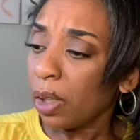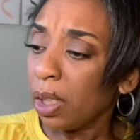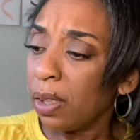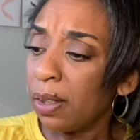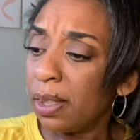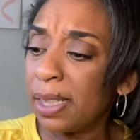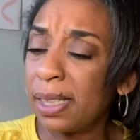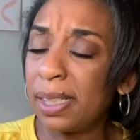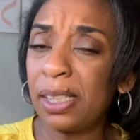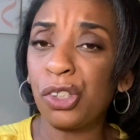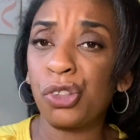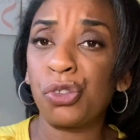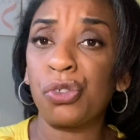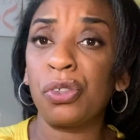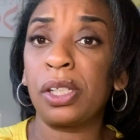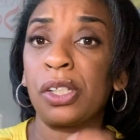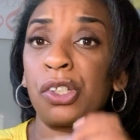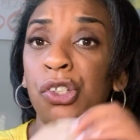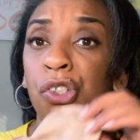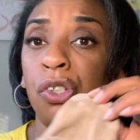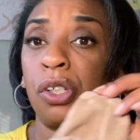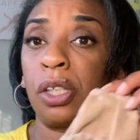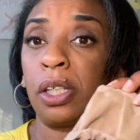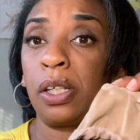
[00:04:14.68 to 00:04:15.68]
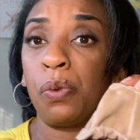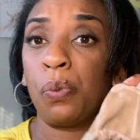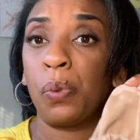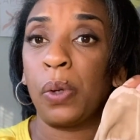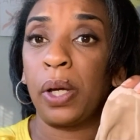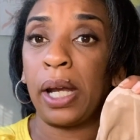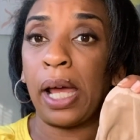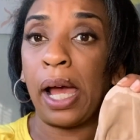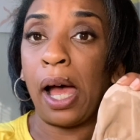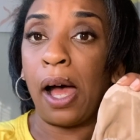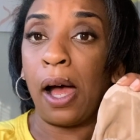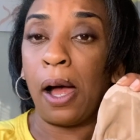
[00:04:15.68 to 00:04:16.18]
This is traditionally
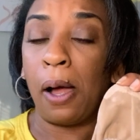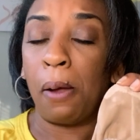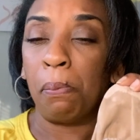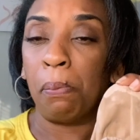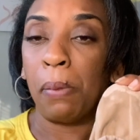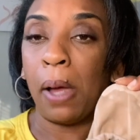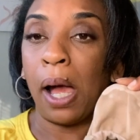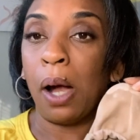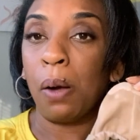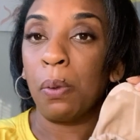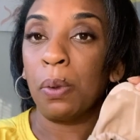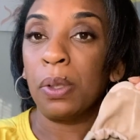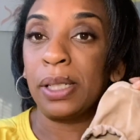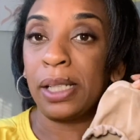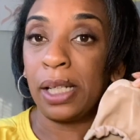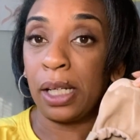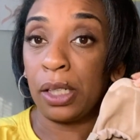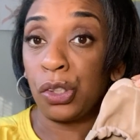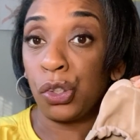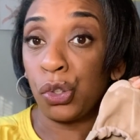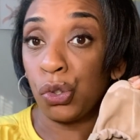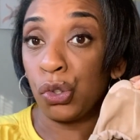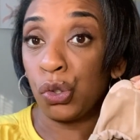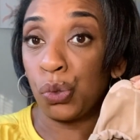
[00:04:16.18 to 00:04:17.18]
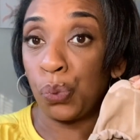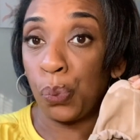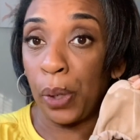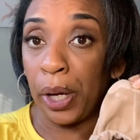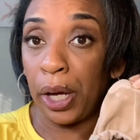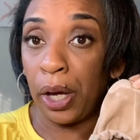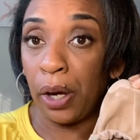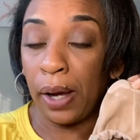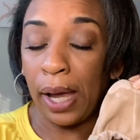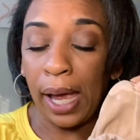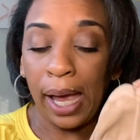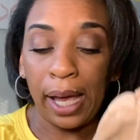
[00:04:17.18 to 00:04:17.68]
what our dancers
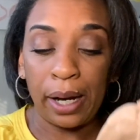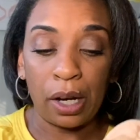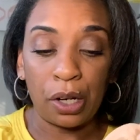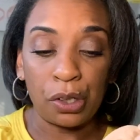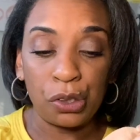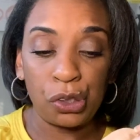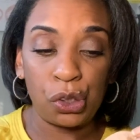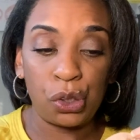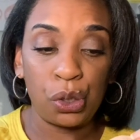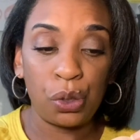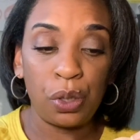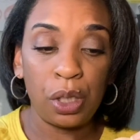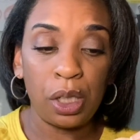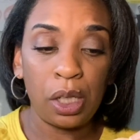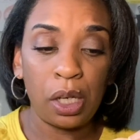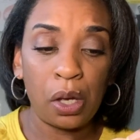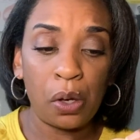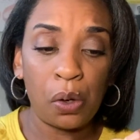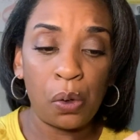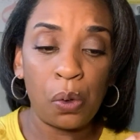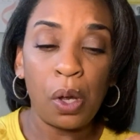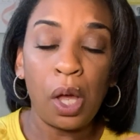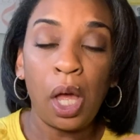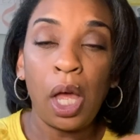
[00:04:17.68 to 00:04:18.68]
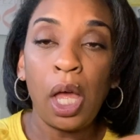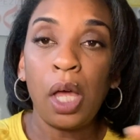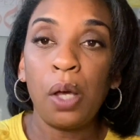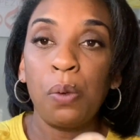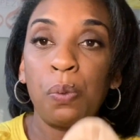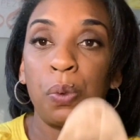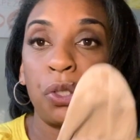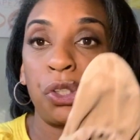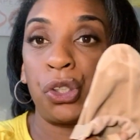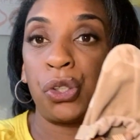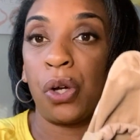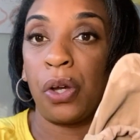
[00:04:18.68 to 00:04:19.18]
wear at our studio,
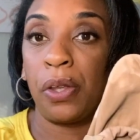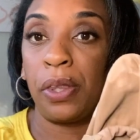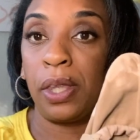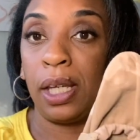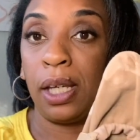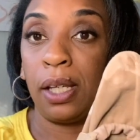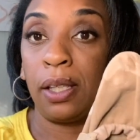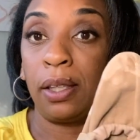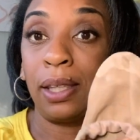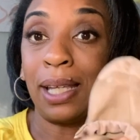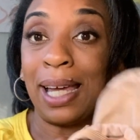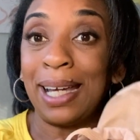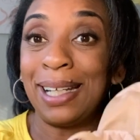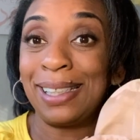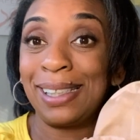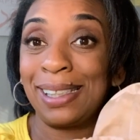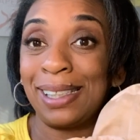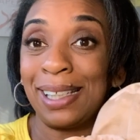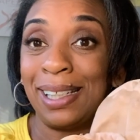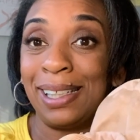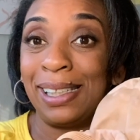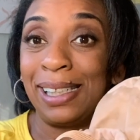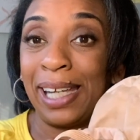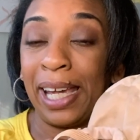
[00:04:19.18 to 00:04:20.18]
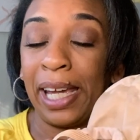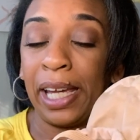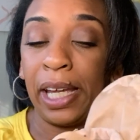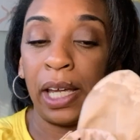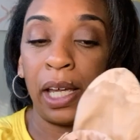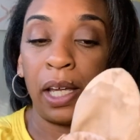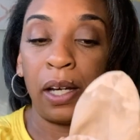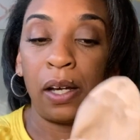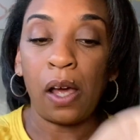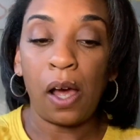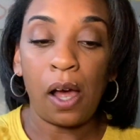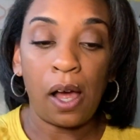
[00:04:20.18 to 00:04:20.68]
which are the light
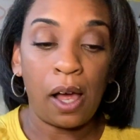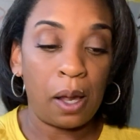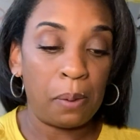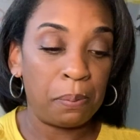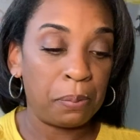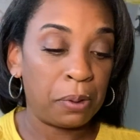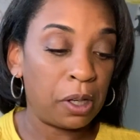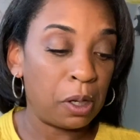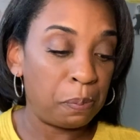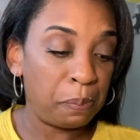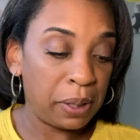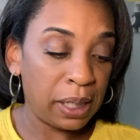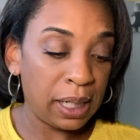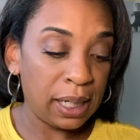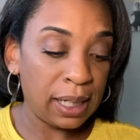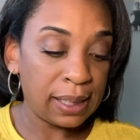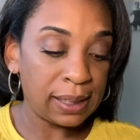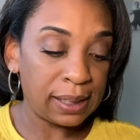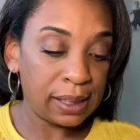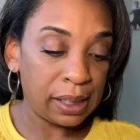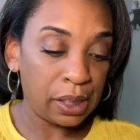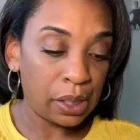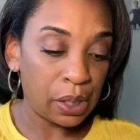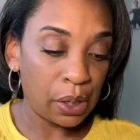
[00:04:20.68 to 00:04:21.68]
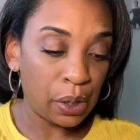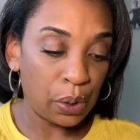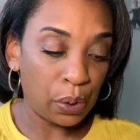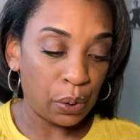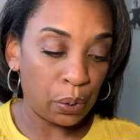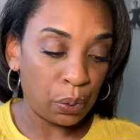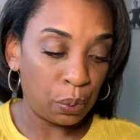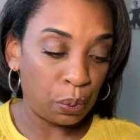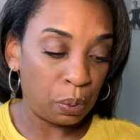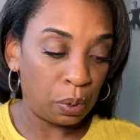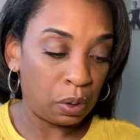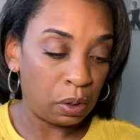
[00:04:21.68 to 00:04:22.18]
suntan
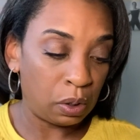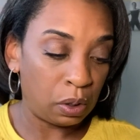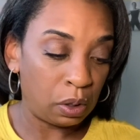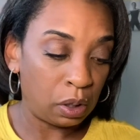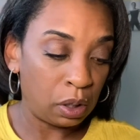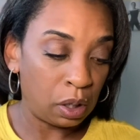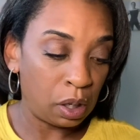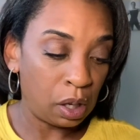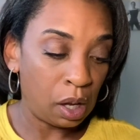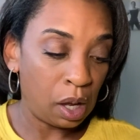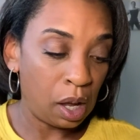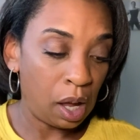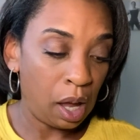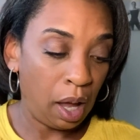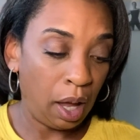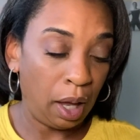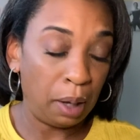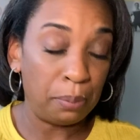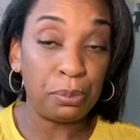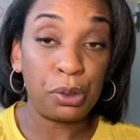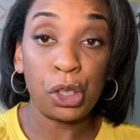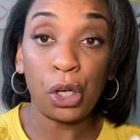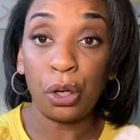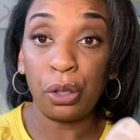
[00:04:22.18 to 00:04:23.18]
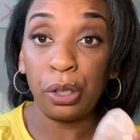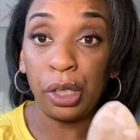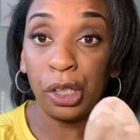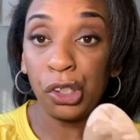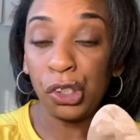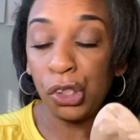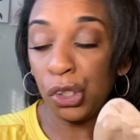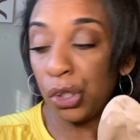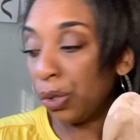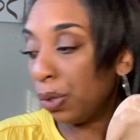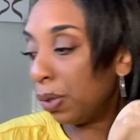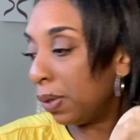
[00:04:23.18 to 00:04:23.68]
Capezio turning
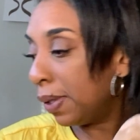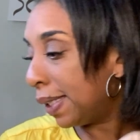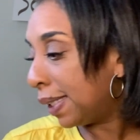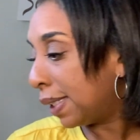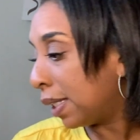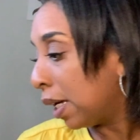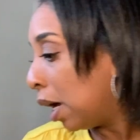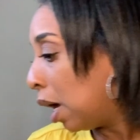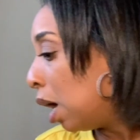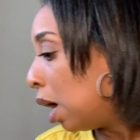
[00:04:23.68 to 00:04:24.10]
shoes.